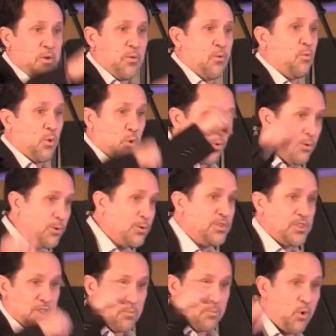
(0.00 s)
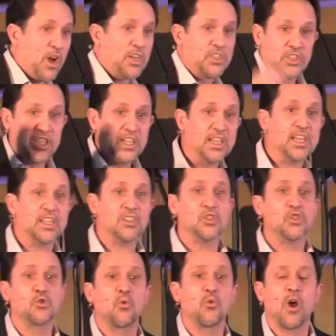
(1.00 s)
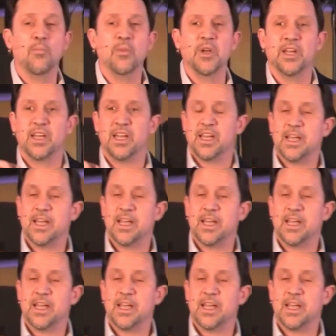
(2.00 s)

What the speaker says: rules and brushing and scrubbing.